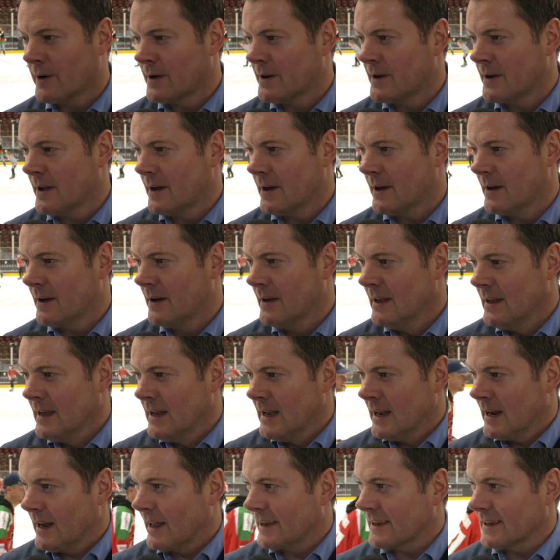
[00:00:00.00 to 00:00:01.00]
And uh,
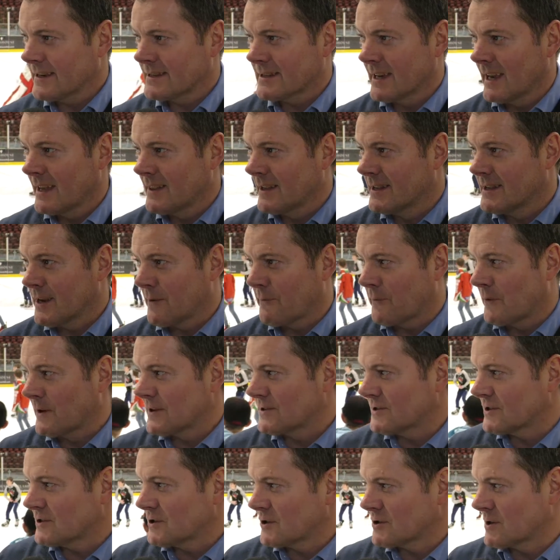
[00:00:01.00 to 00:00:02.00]
like you say, the
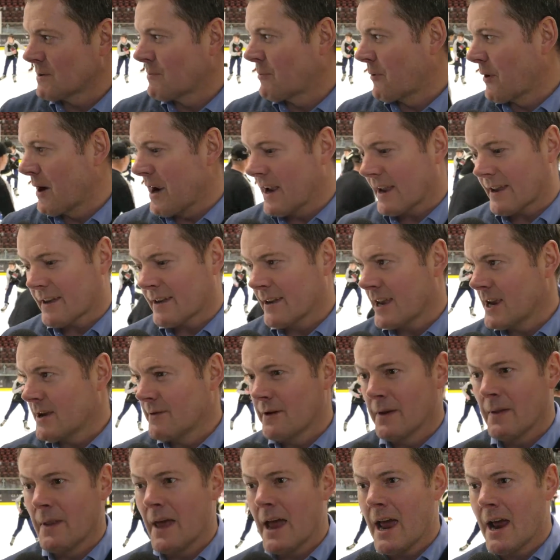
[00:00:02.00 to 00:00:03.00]
difference is just a break here
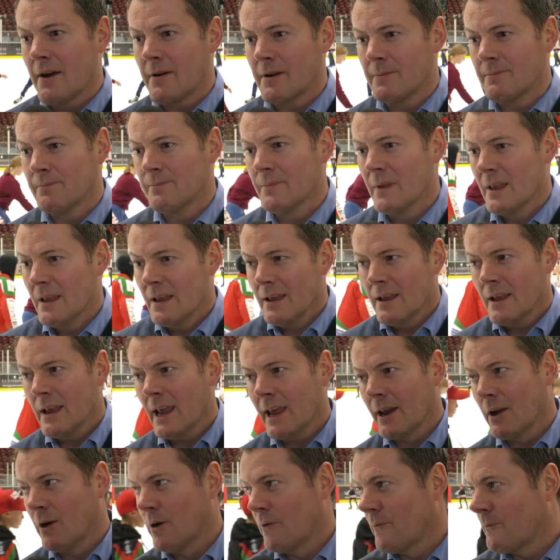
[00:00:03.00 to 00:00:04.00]
and there, and
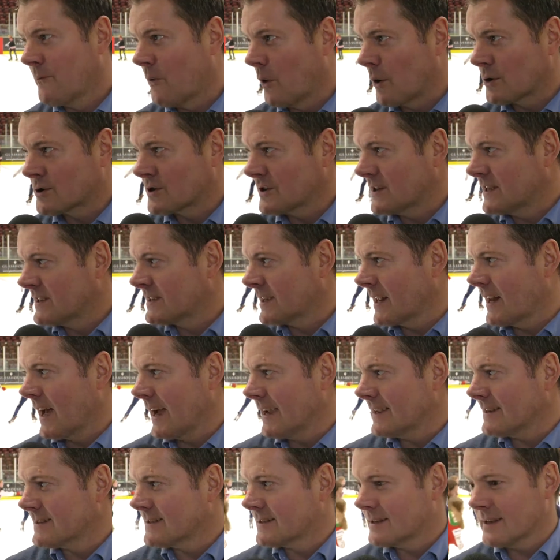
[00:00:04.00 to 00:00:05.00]
you know, unfortunately
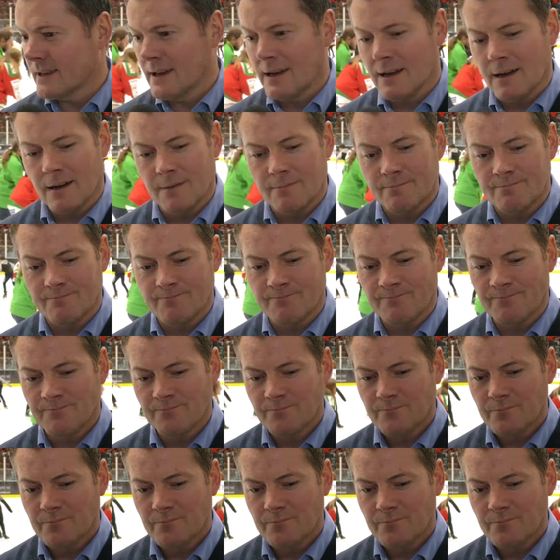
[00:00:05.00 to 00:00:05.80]
tonight, um,